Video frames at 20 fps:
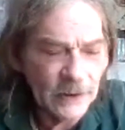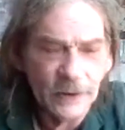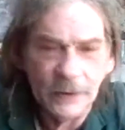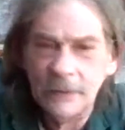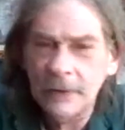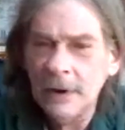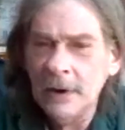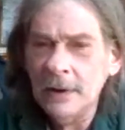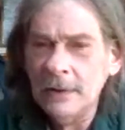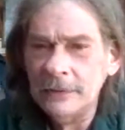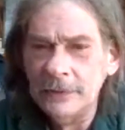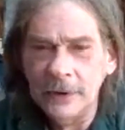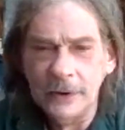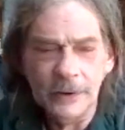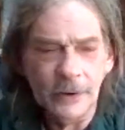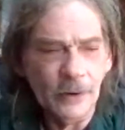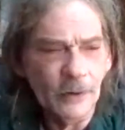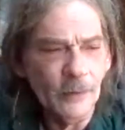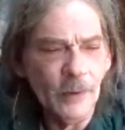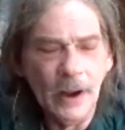and
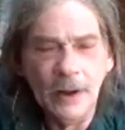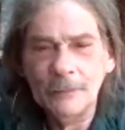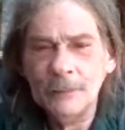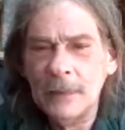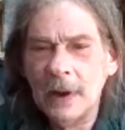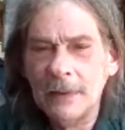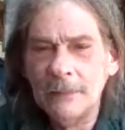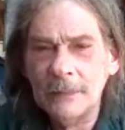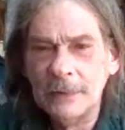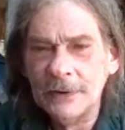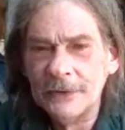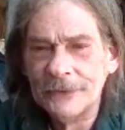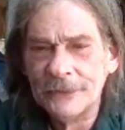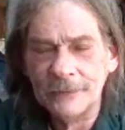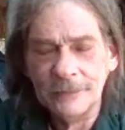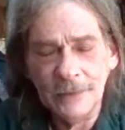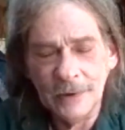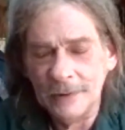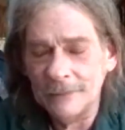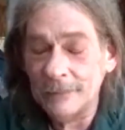I've
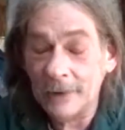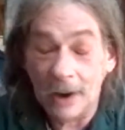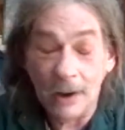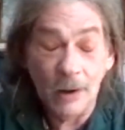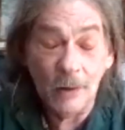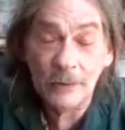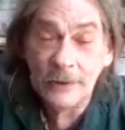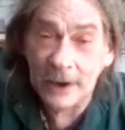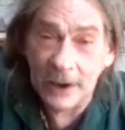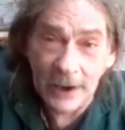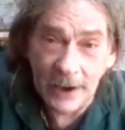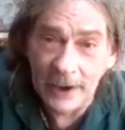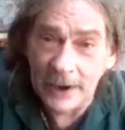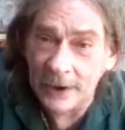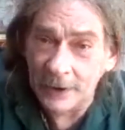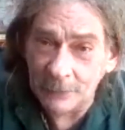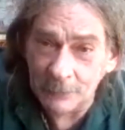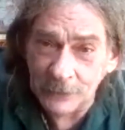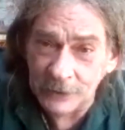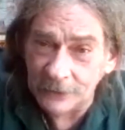listened to all
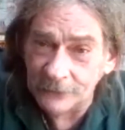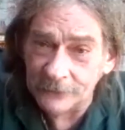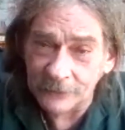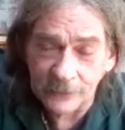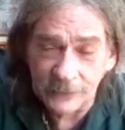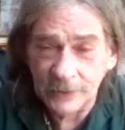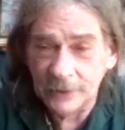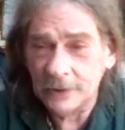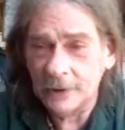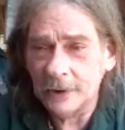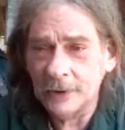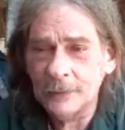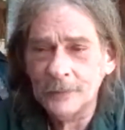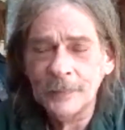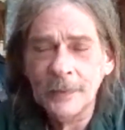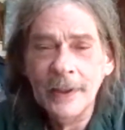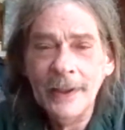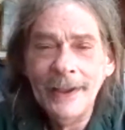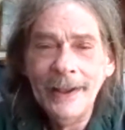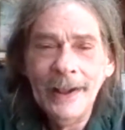kind of music,
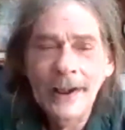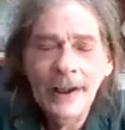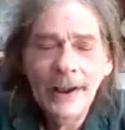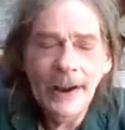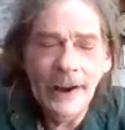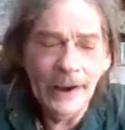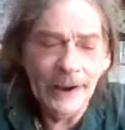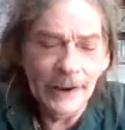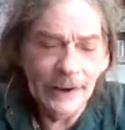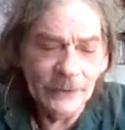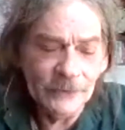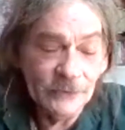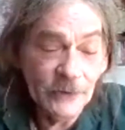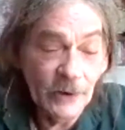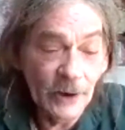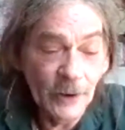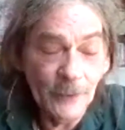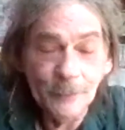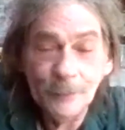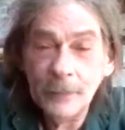
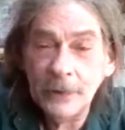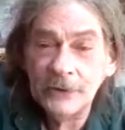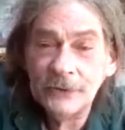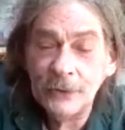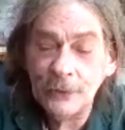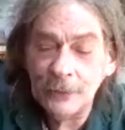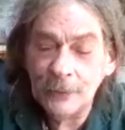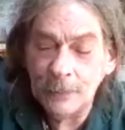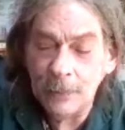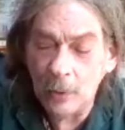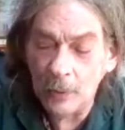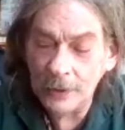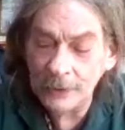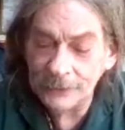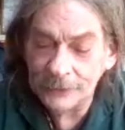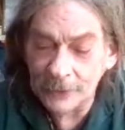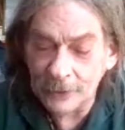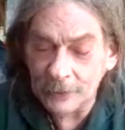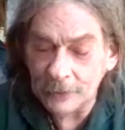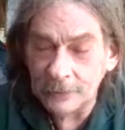And but to the
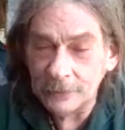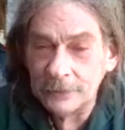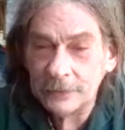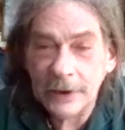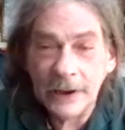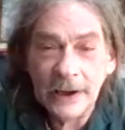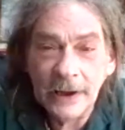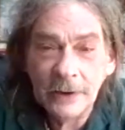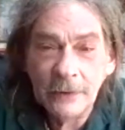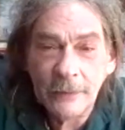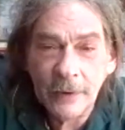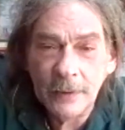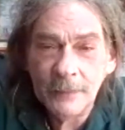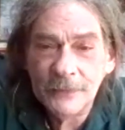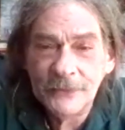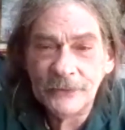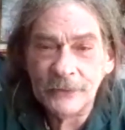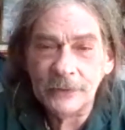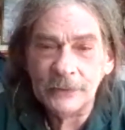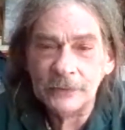point though, King
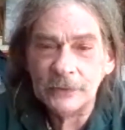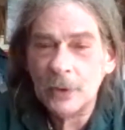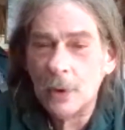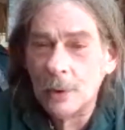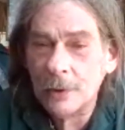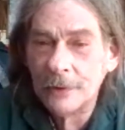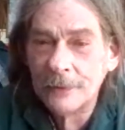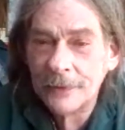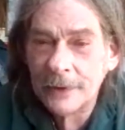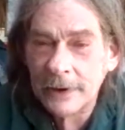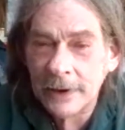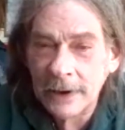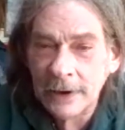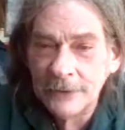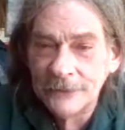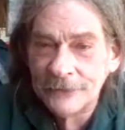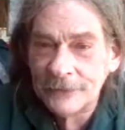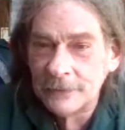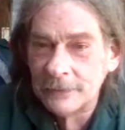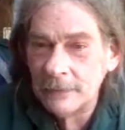Crimson, Court of the
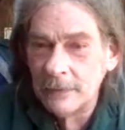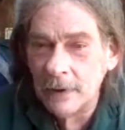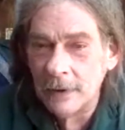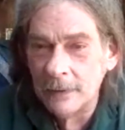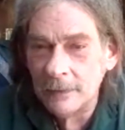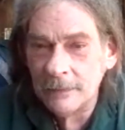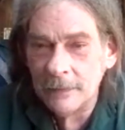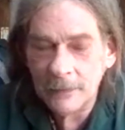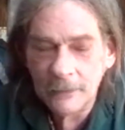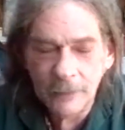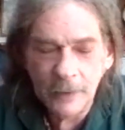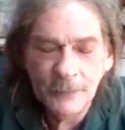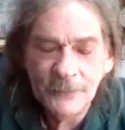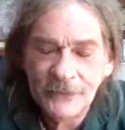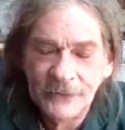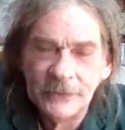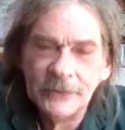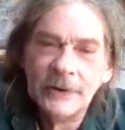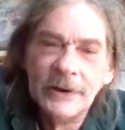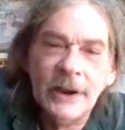Kings and
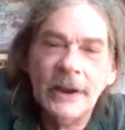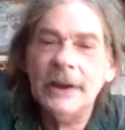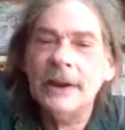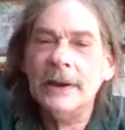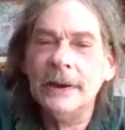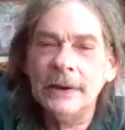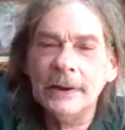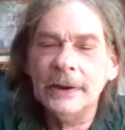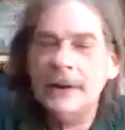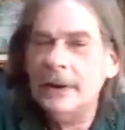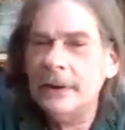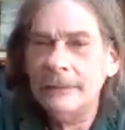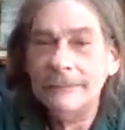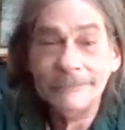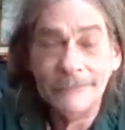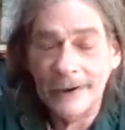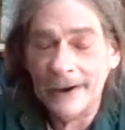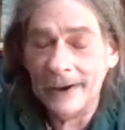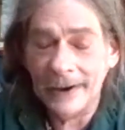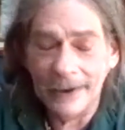Crimson King,
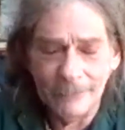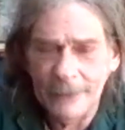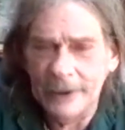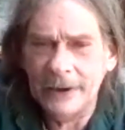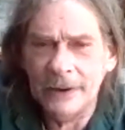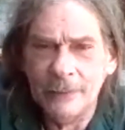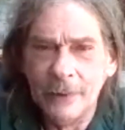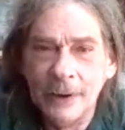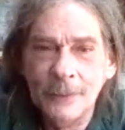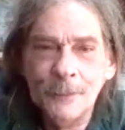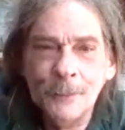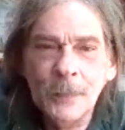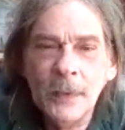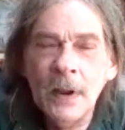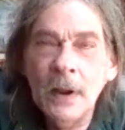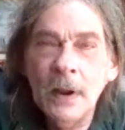and anyway.